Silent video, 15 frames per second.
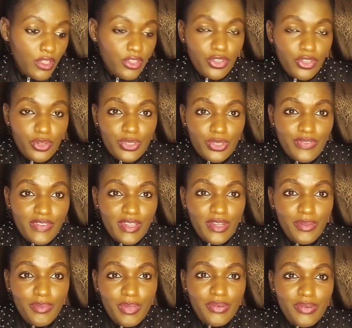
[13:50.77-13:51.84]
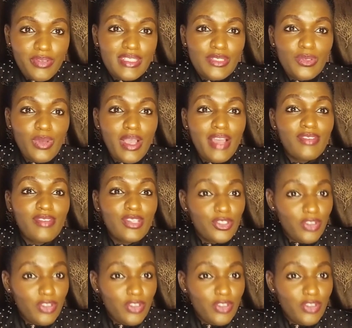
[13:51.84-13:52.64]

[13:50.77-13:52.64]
those fellow parents who are having